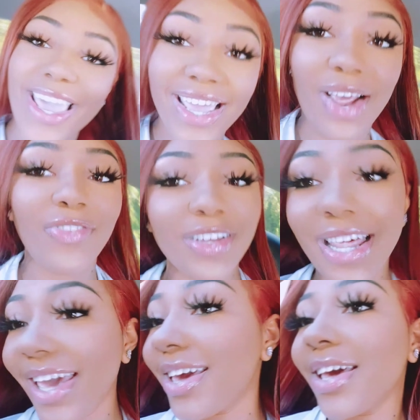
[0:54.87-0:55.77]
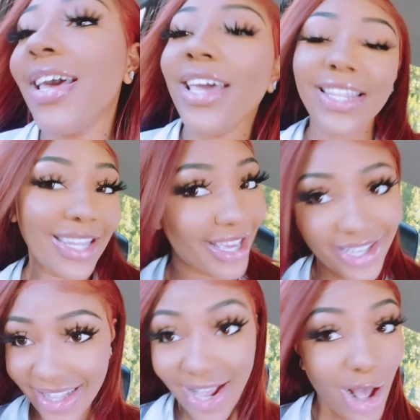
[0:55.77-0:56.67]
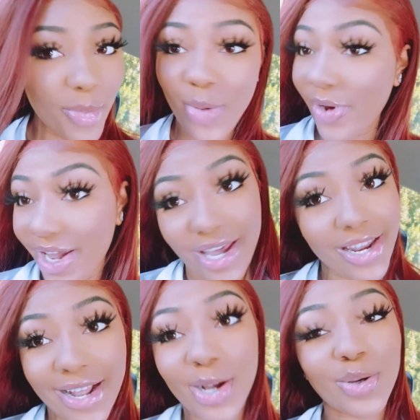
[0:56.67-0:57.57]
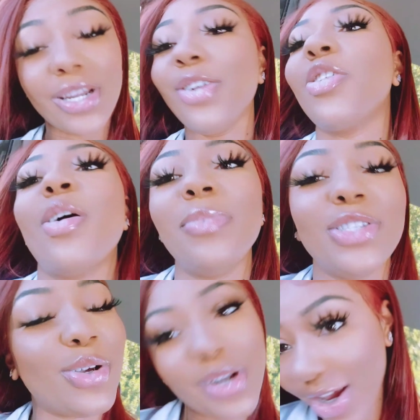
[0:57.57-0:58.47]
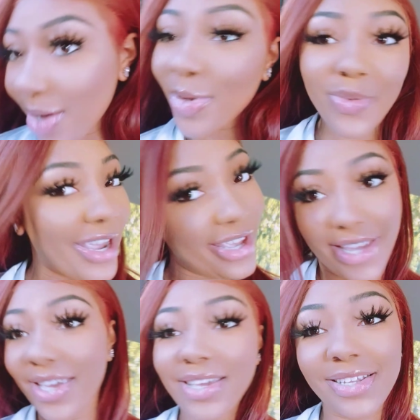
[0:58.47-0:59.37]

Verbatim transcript: And I feel like they call me redhead now. They don't call me Zoe. They call me redhead.